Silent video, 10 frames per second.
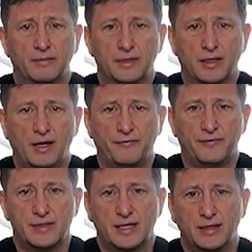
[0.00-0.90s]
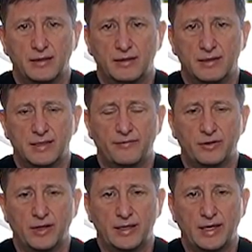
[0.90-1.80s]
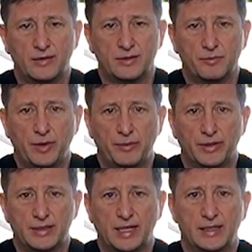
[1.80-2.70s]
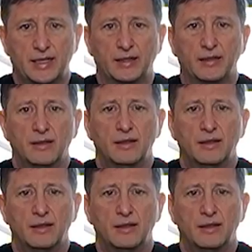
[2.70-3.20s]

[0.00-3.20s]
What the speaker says: I mean, the conference had 7,000 or 8,000 people attending,